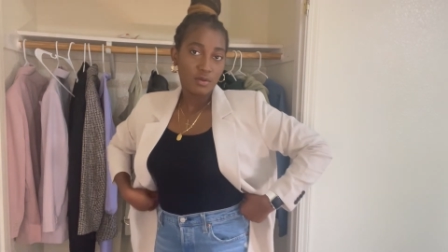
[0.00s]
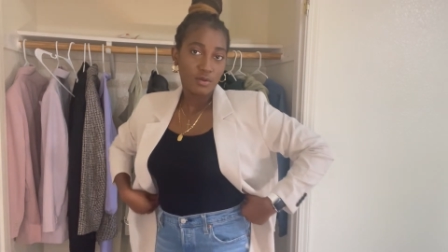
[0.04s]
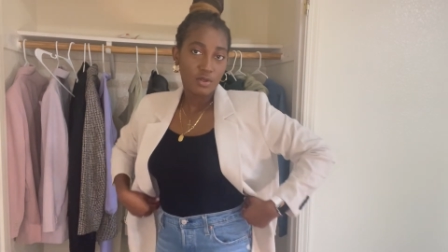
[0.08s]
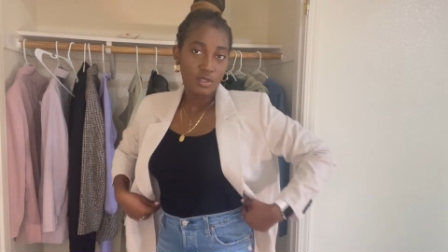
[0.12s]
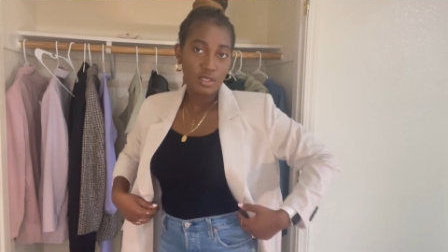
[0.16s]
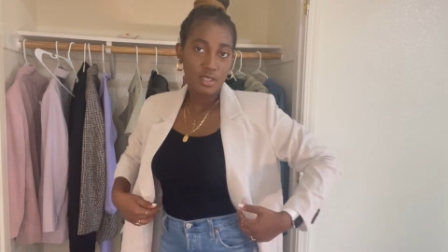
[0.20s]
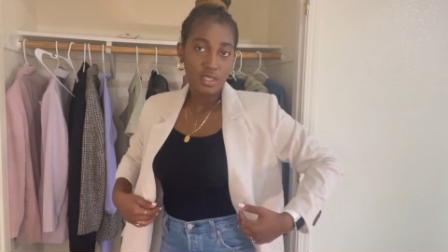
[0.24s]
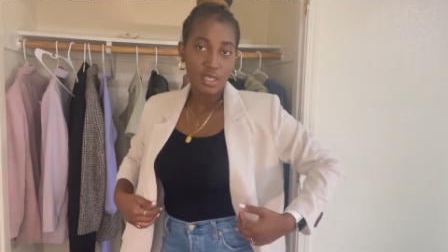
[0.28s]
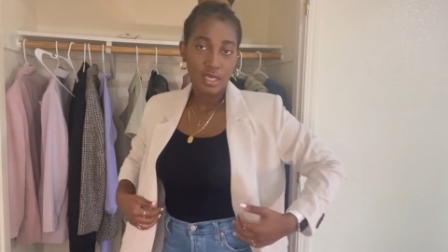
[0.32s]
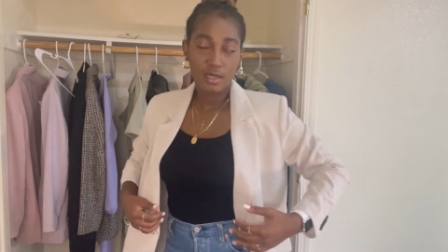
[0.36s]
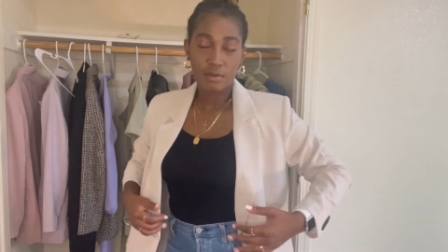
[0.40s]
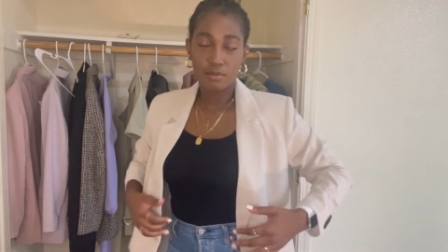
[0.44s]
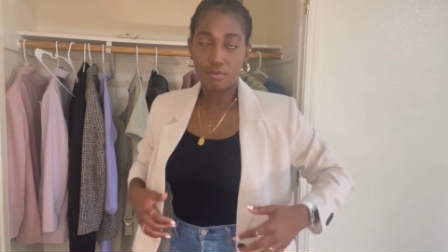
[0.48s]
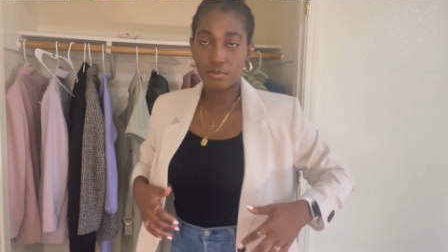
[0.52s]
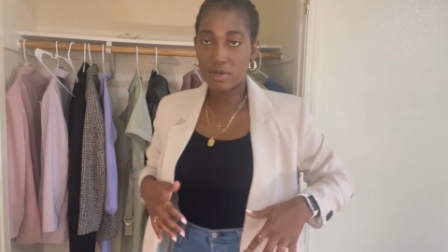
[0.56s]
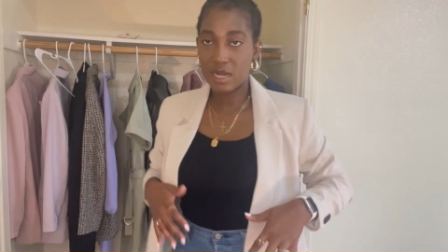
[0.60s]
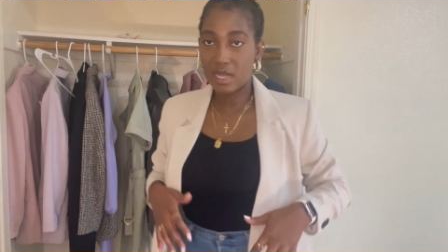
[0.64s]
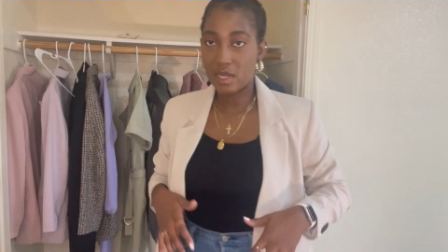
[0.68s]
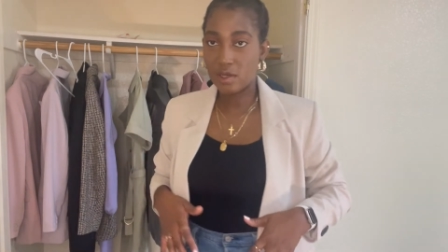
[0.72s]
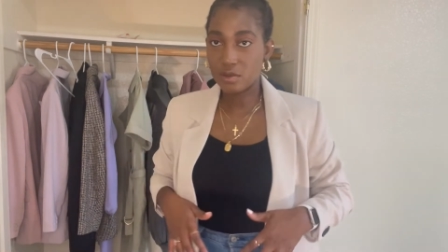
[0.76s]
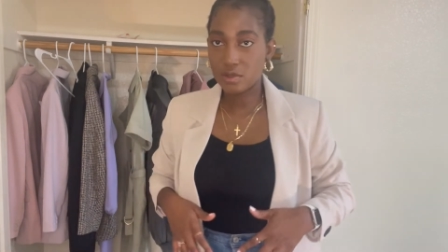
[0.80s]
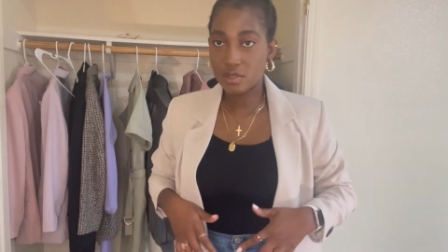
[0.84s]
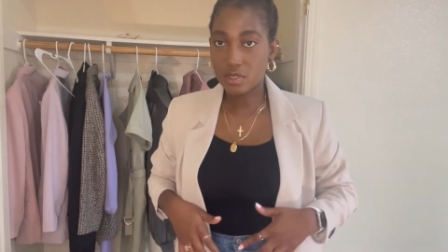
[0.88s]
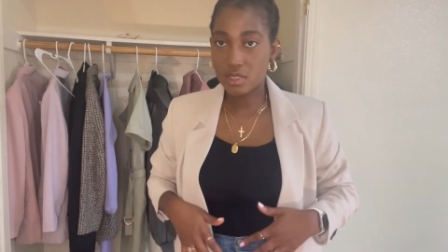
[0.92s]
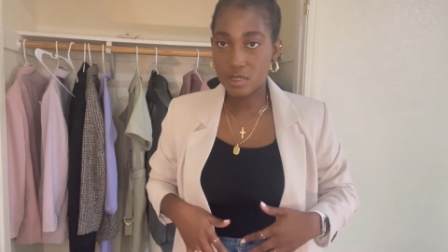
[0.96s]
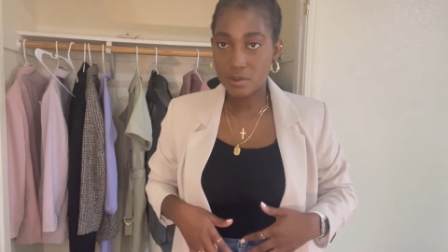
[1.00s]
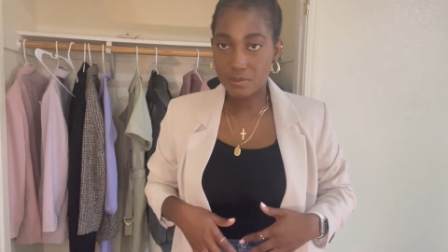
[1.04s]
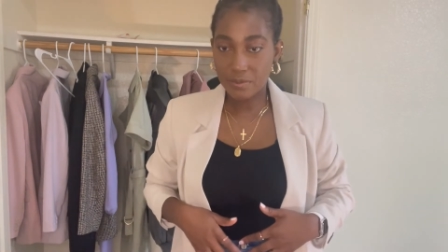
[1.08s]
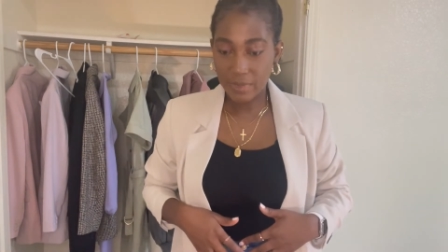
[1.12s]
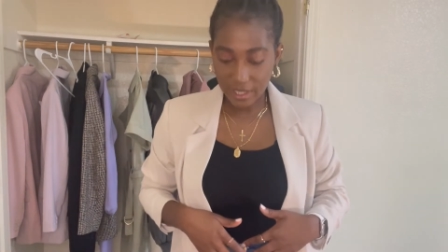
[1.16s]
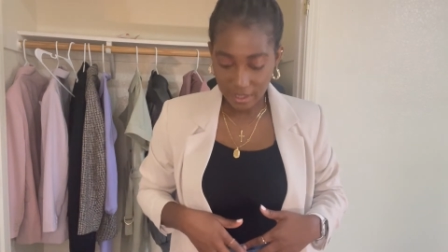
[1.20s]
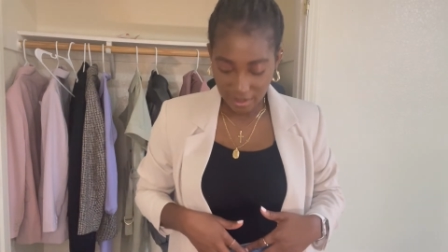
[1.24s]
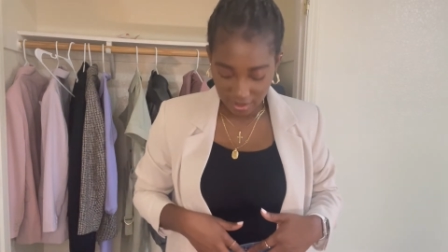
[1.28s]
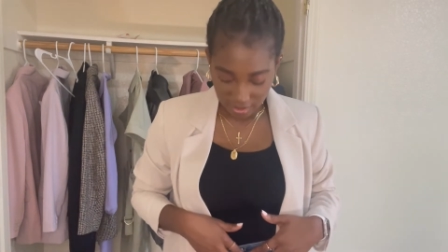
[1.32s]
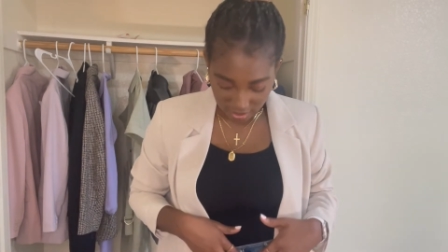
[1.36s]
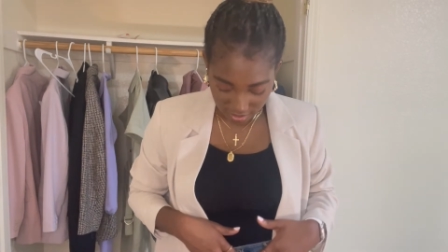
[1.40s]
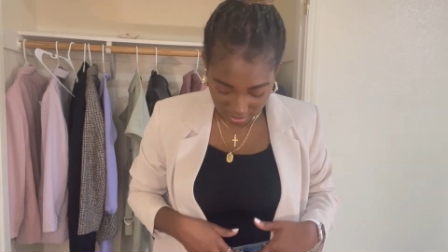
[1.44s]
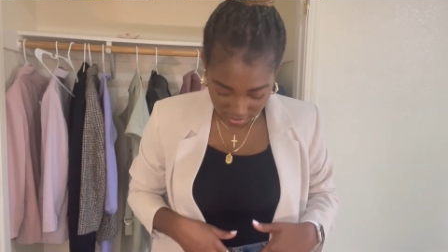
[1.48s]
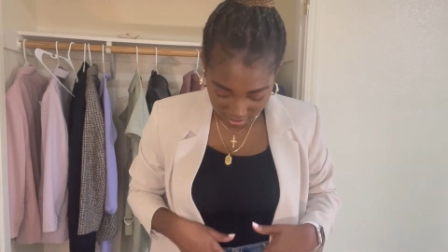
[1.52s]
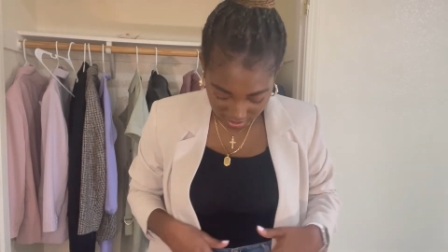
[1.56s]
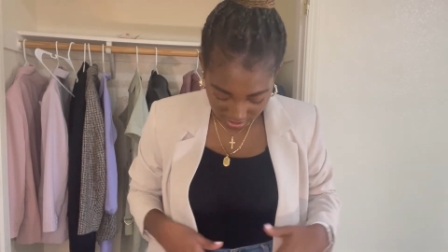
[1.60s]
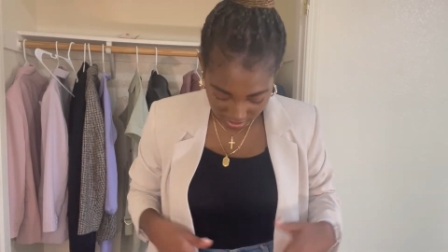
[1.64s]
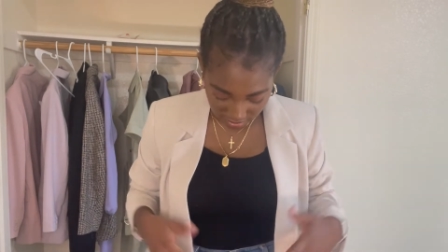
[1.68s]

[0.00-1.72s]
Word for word: with like brown Sperry's.